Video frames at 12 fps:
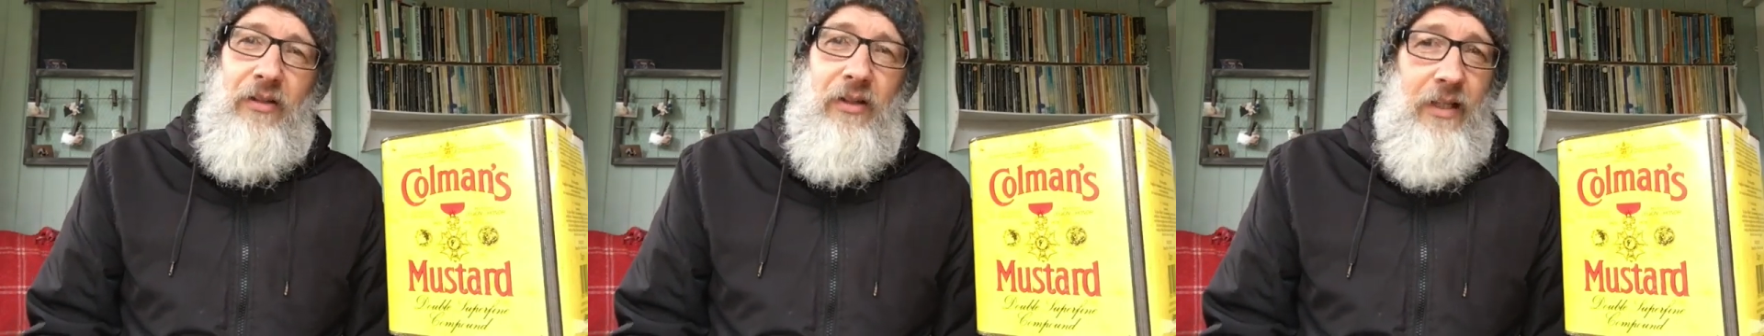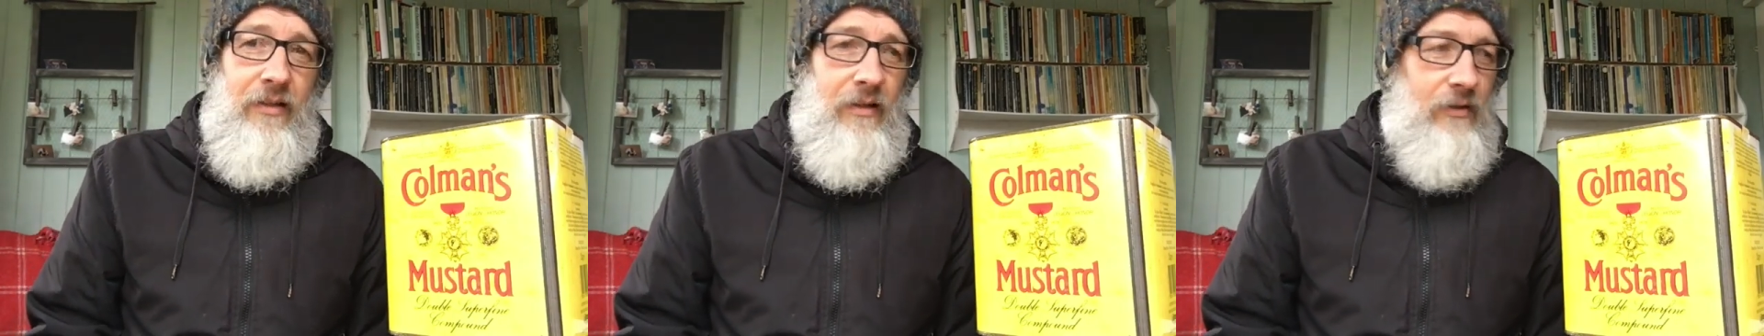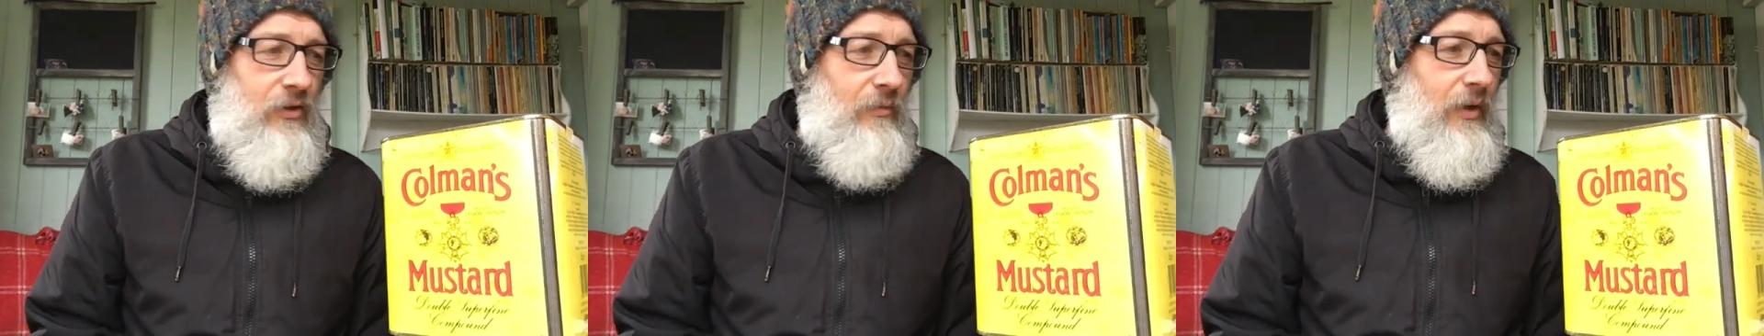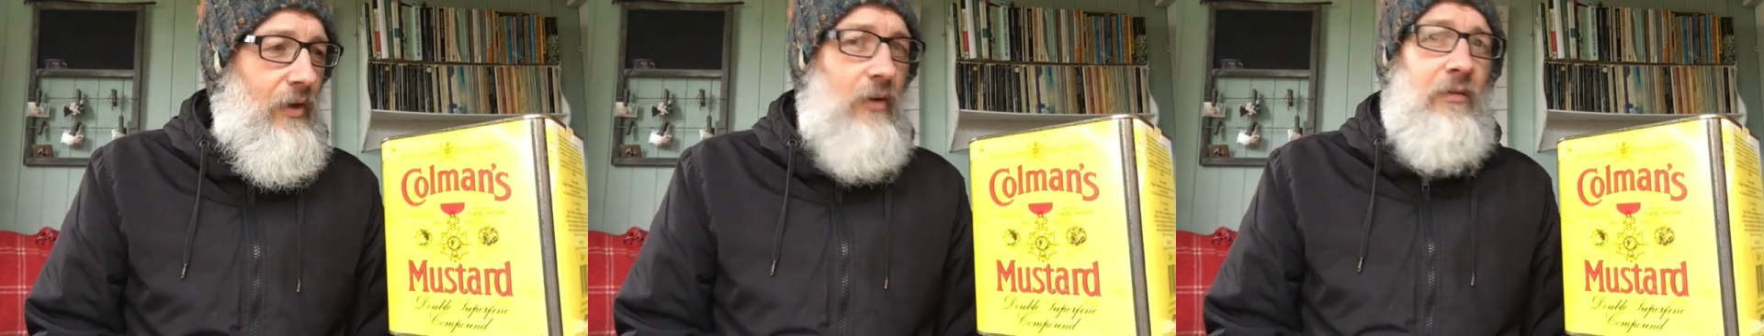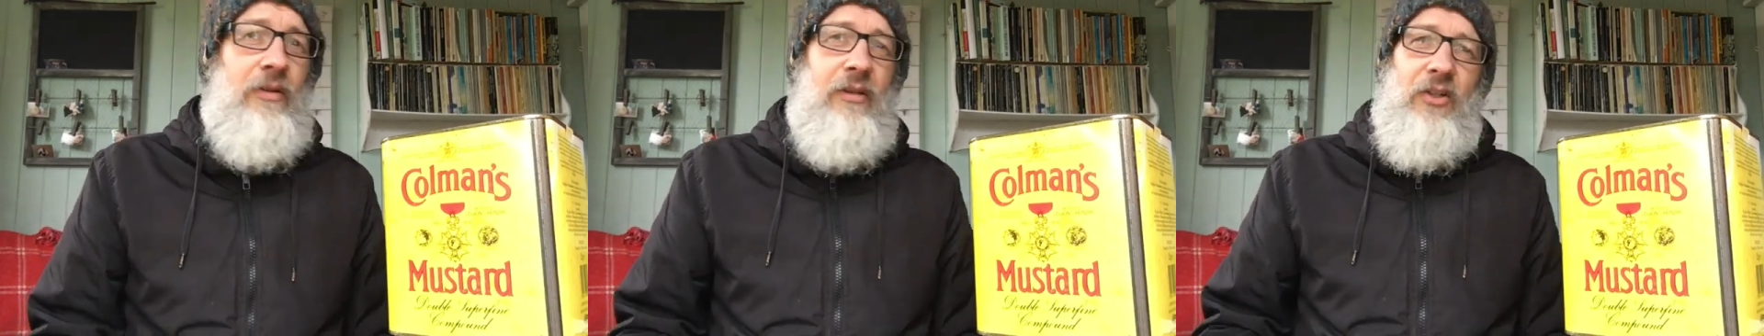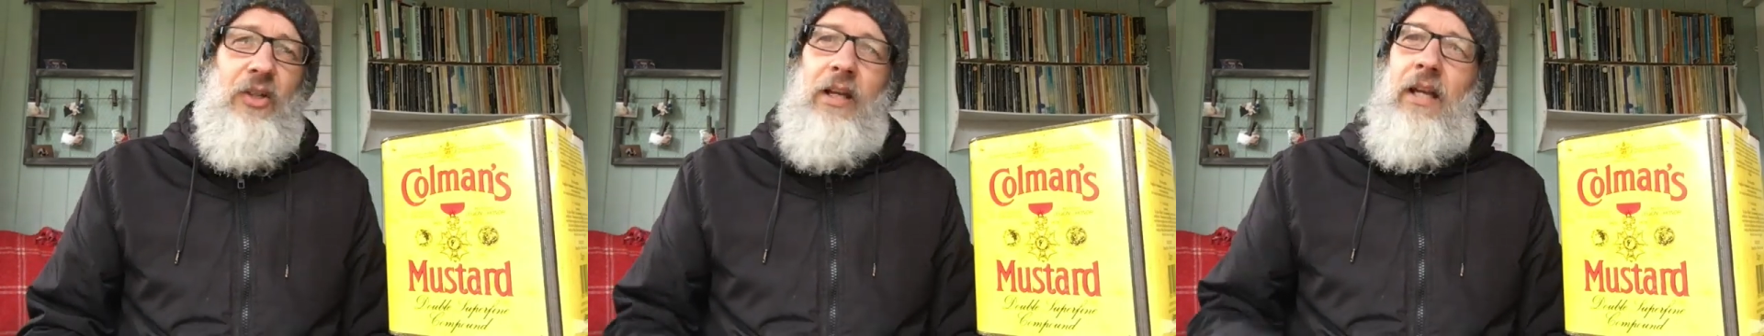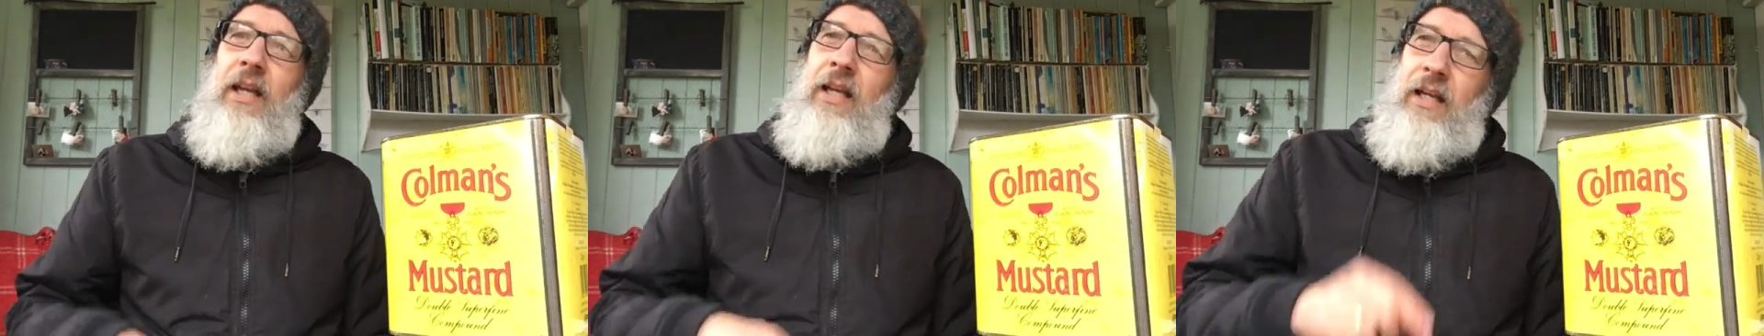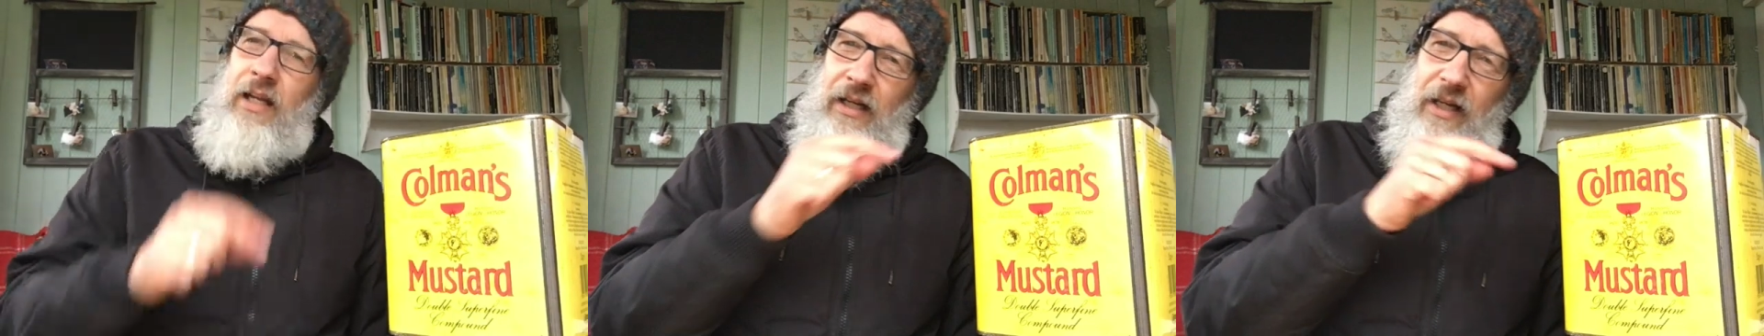She needs to zoom along, doesn't she?
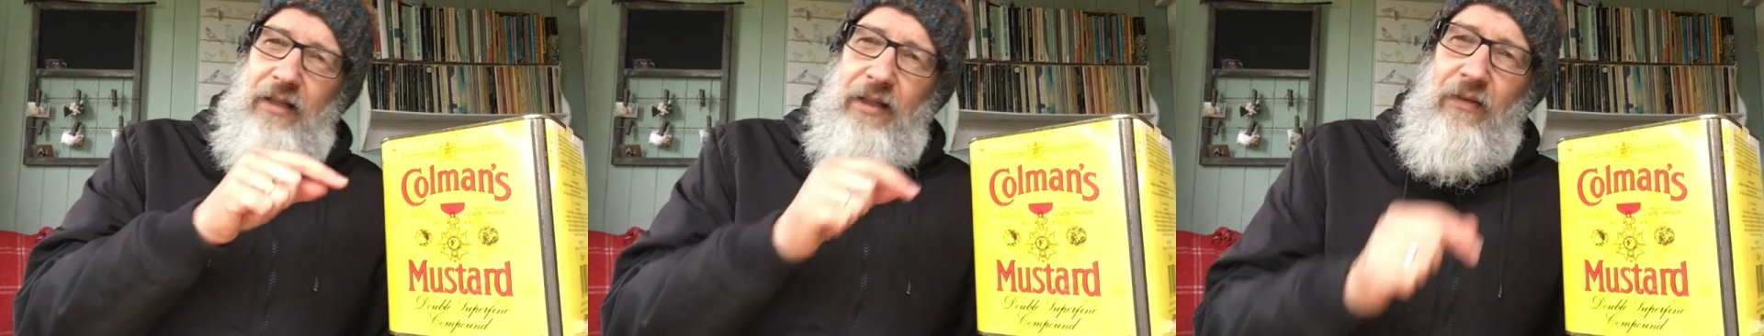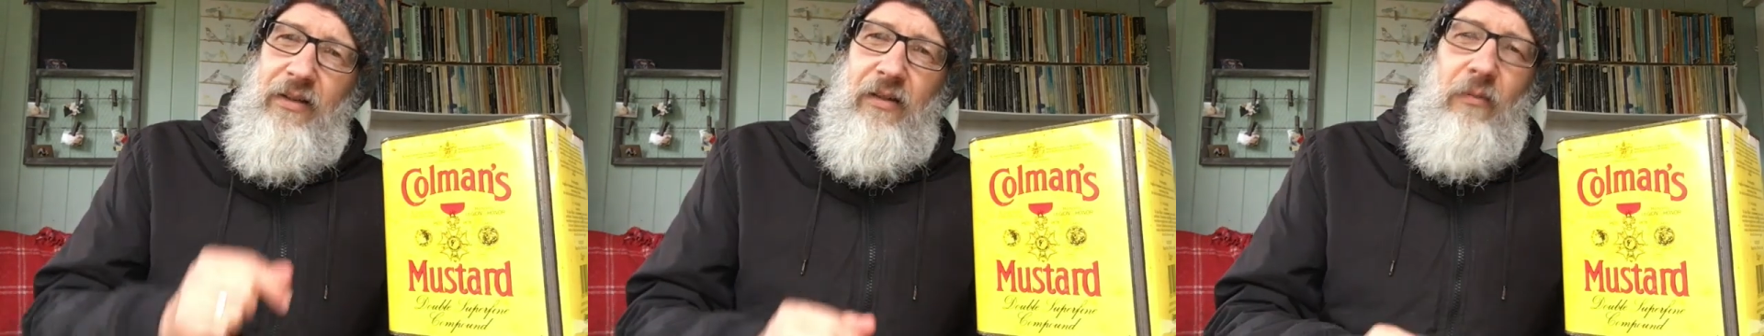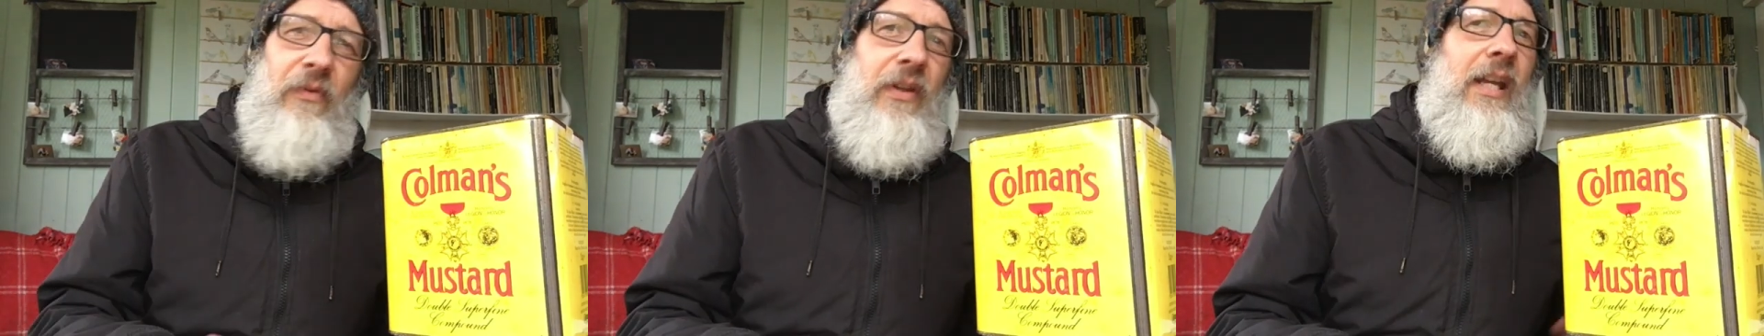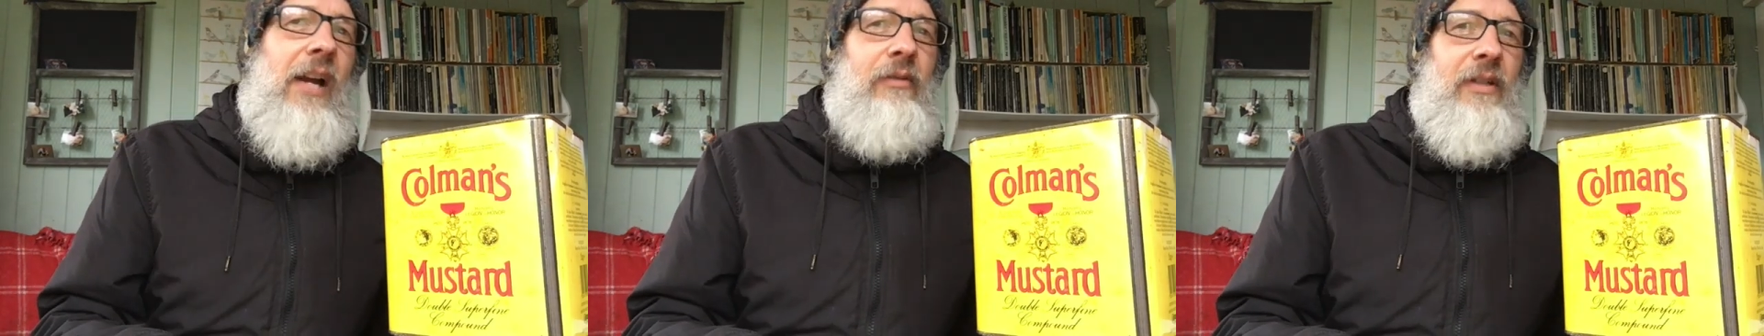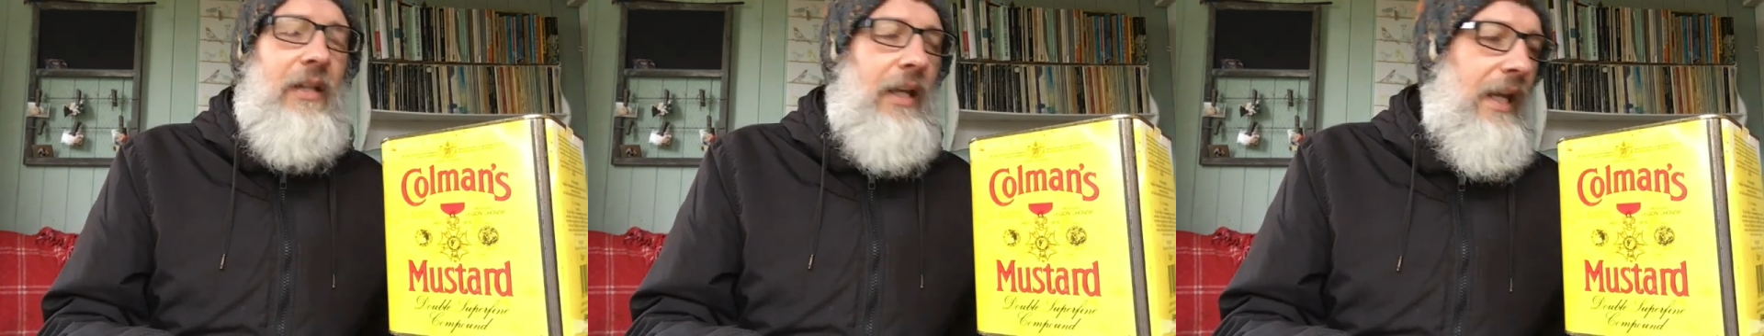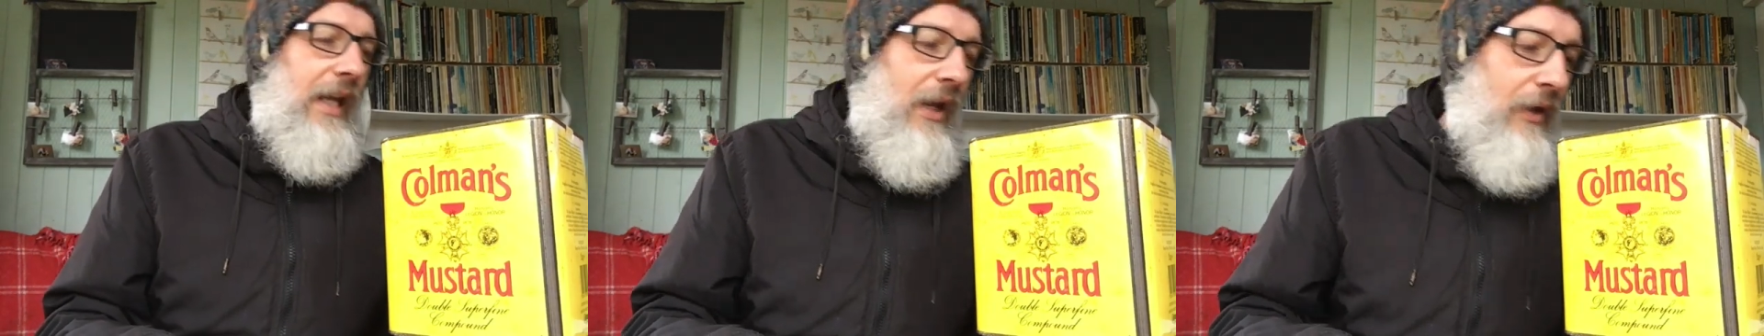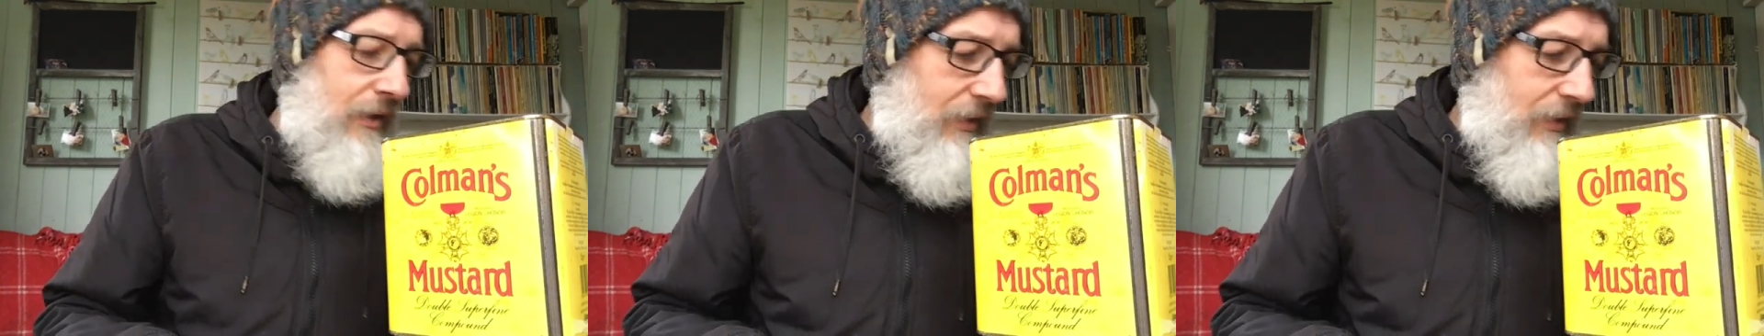Let's see if there's something else in here